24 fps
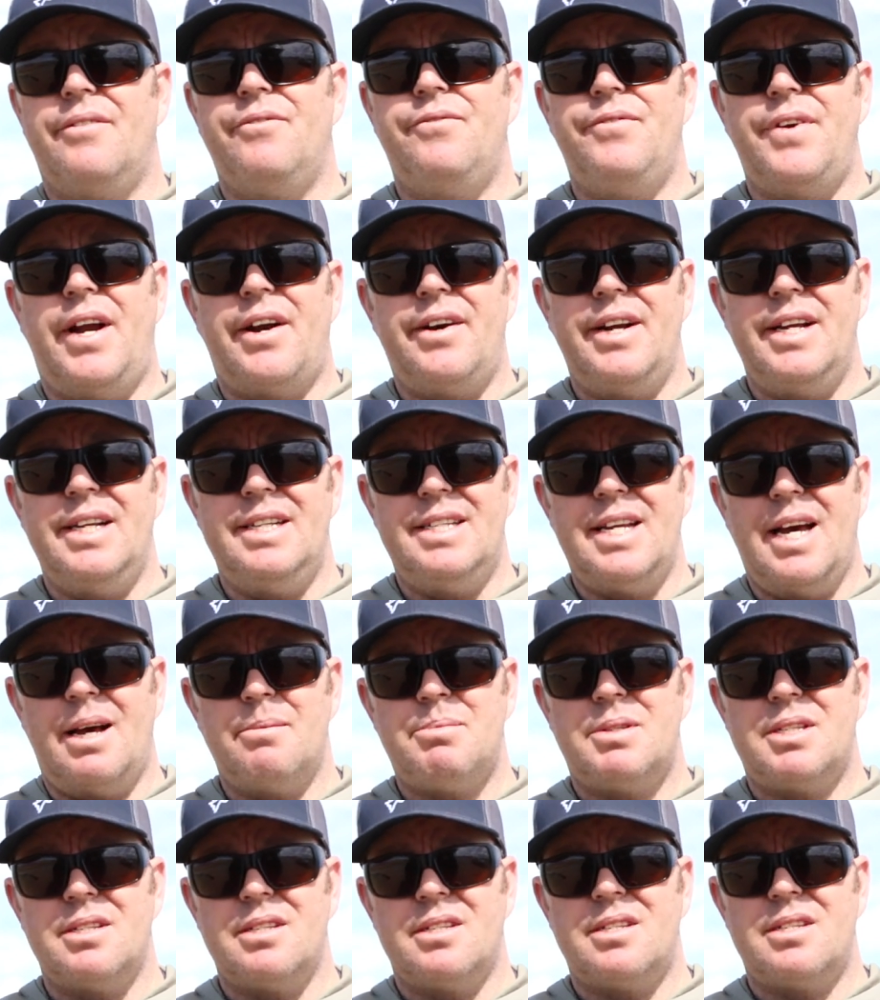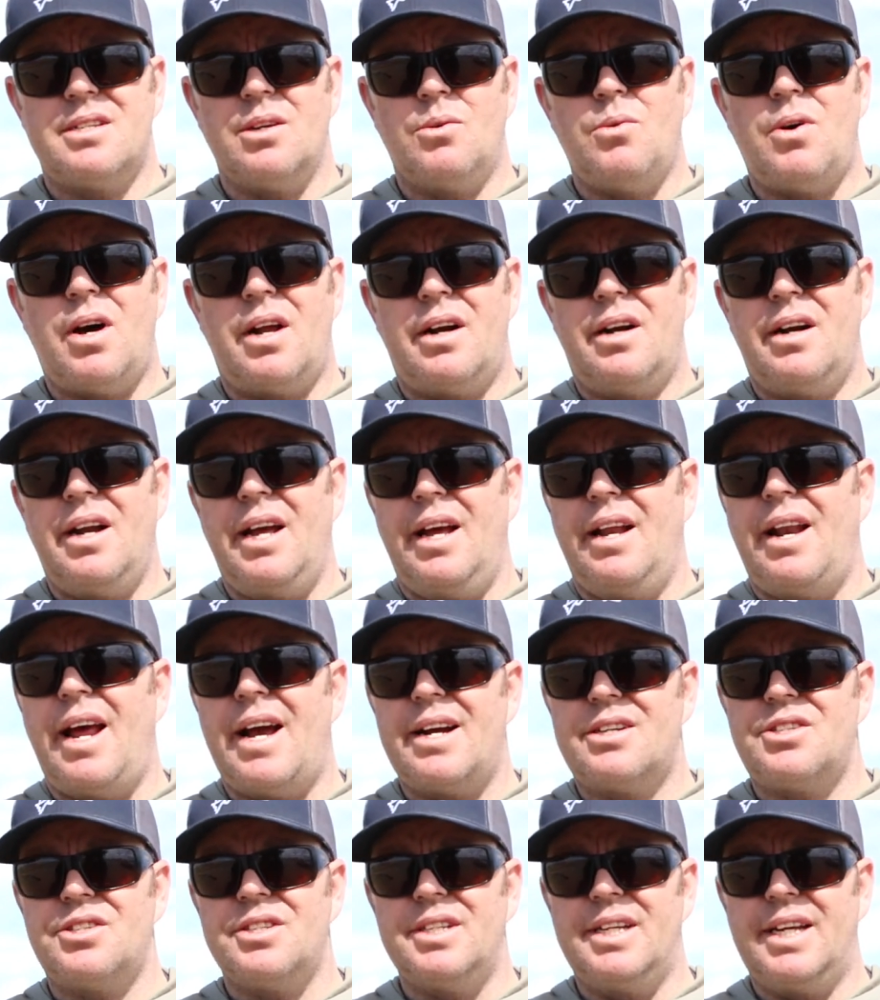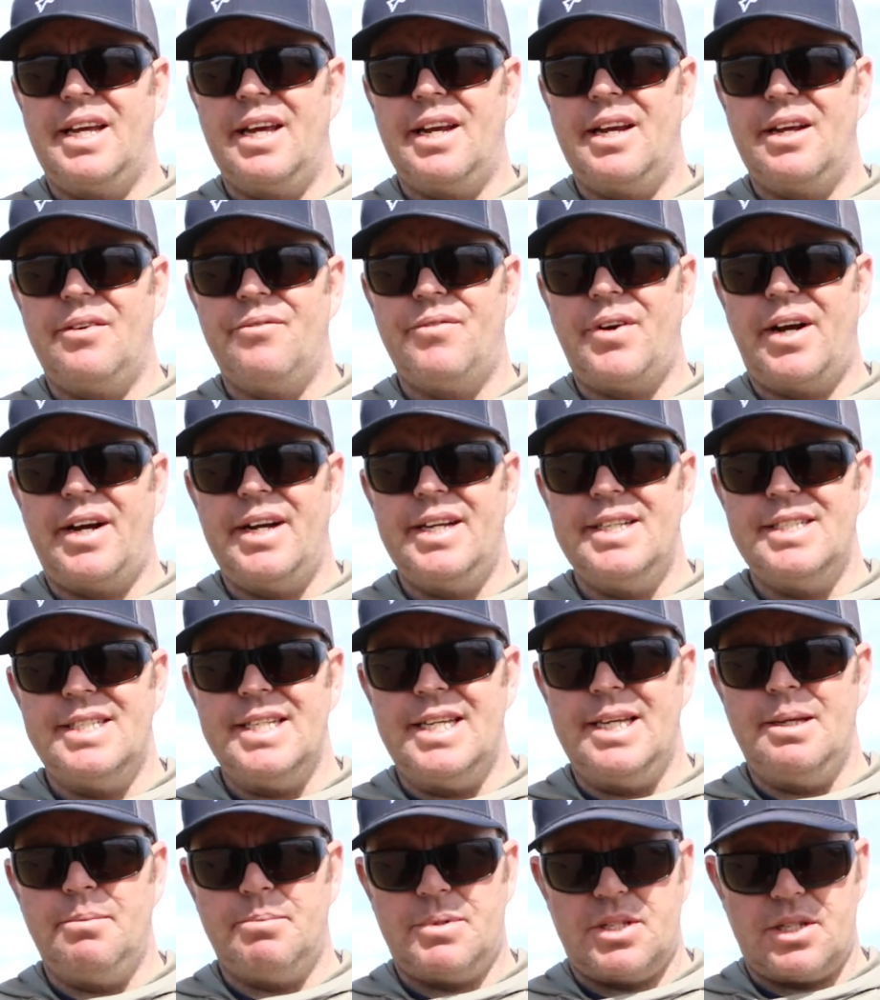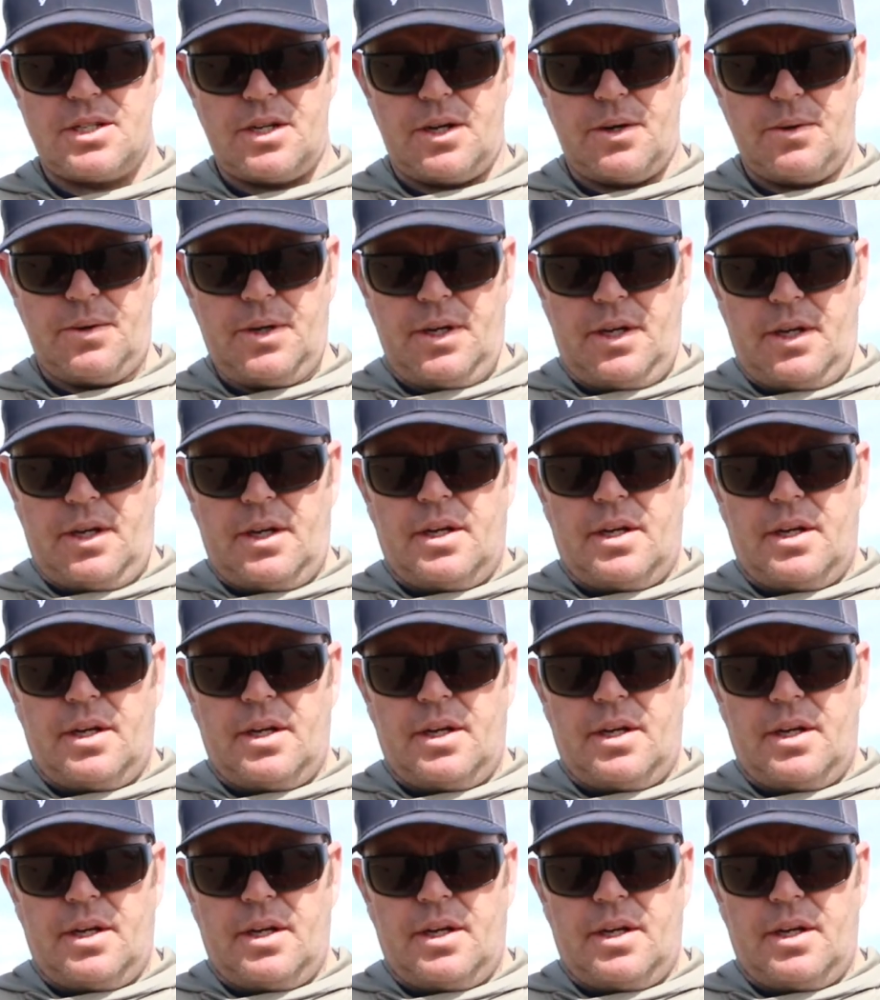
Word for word: of varied depths in still water and actually getting very deep. So